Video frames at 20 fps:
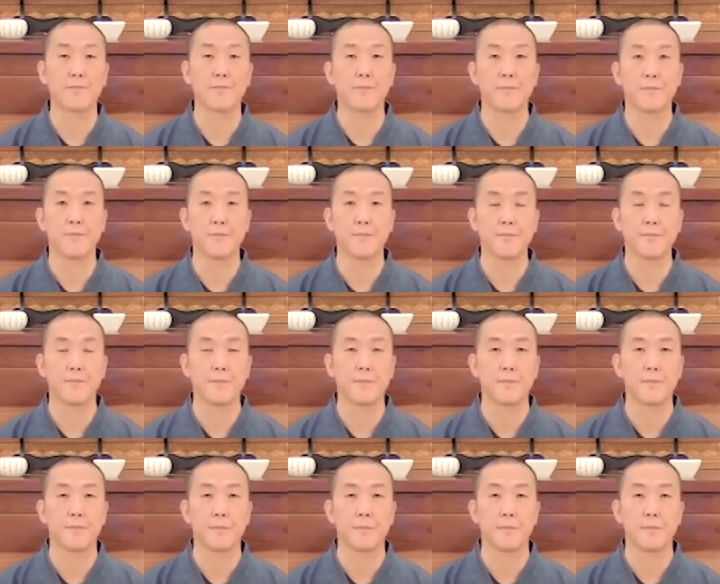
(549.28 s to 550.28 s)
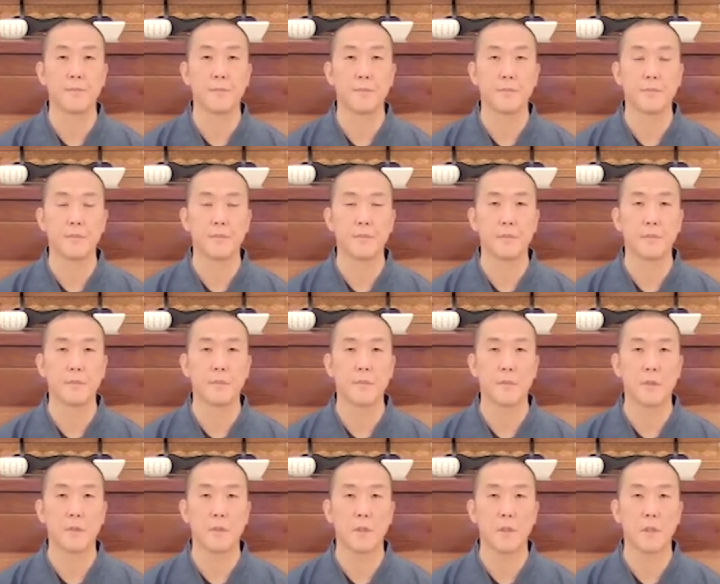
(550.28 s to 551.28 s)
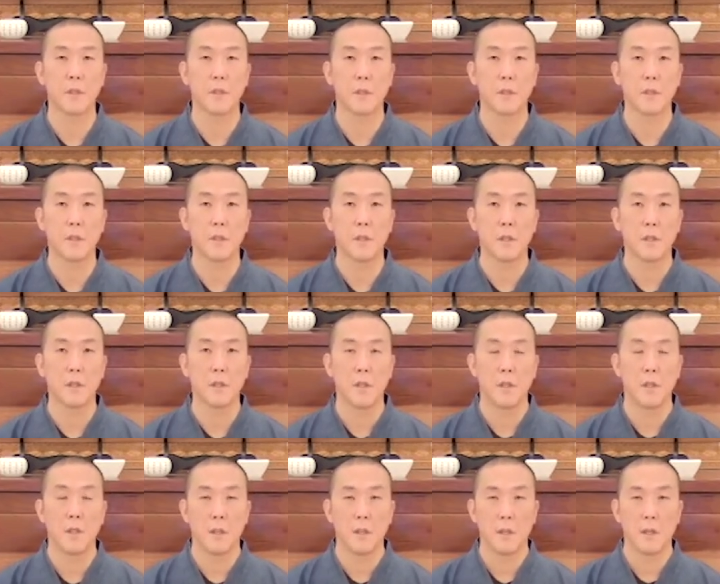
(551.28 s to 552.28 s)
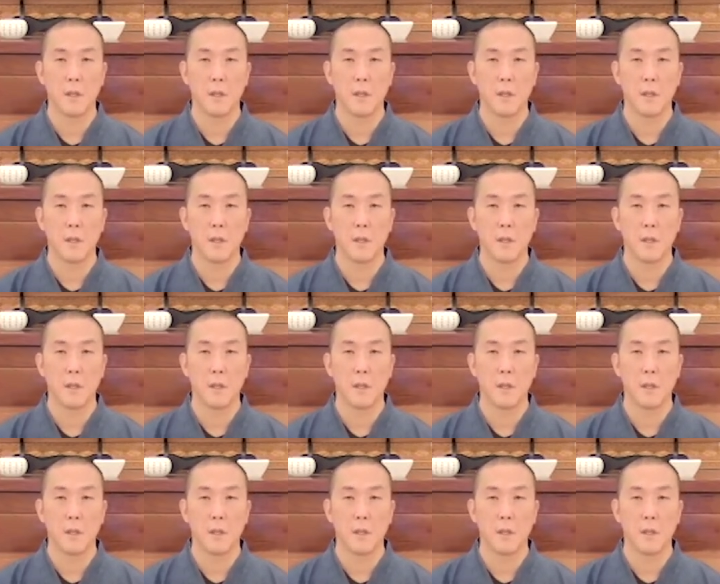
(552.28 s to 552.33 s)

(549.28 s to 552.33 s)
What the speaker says: (no one is talking)